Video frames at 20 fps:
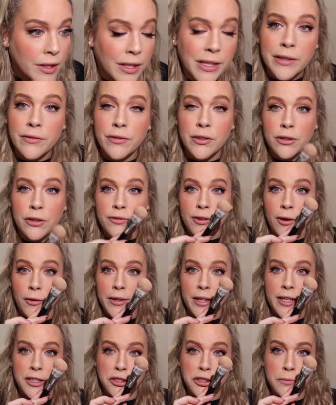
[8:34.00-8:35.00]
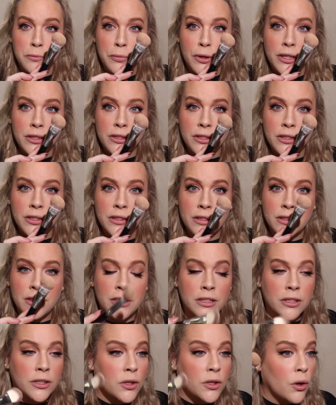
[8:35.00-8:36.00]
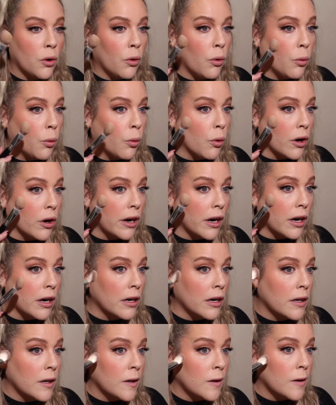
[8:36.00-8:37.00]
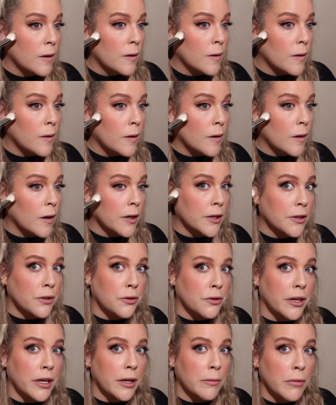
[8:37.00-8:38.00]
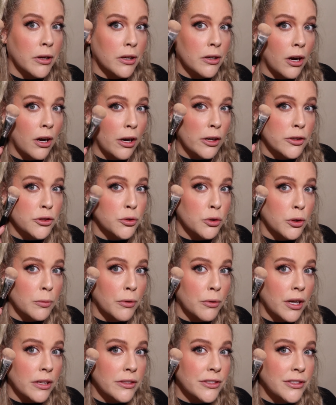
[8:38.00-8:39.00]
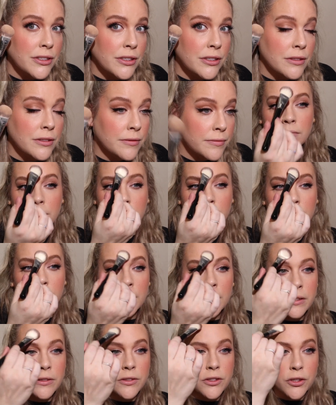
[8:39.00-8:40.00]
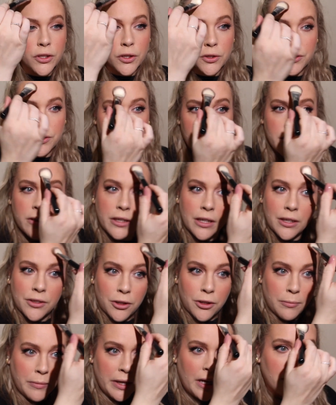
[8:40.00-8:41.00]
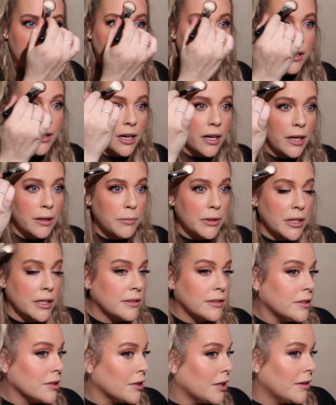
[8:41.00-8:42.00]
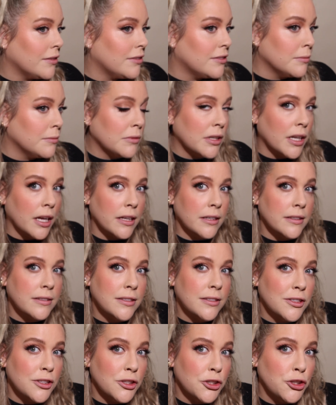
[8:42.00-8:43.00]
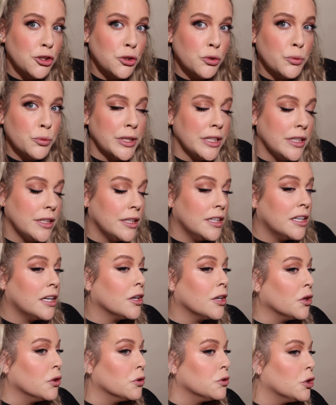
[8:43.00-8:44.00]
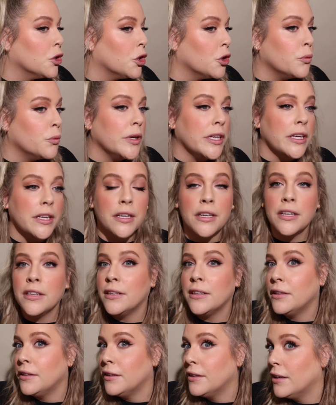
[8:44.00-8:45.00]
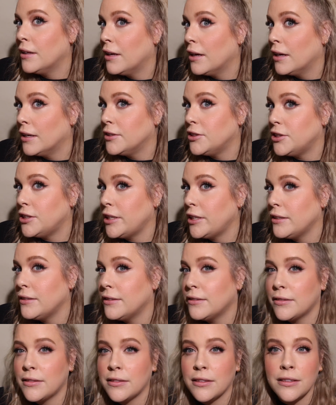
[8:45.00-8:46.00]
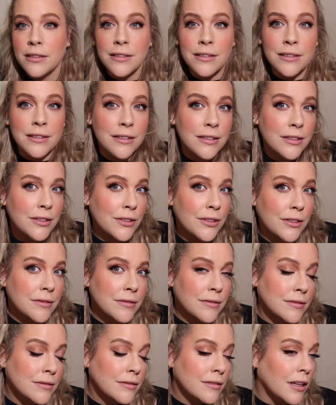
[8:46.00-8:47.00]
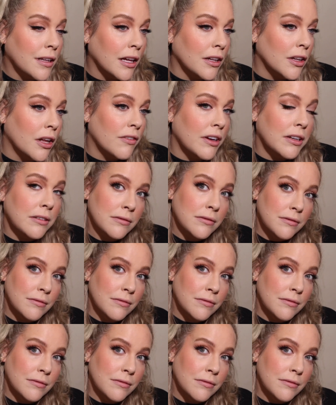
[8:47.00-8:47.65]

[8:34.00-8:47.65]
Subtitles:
even a foundation brush or a cream contour brush. So those areas are mattified, but I still have some nice dewy, glowy cheeks. I love it.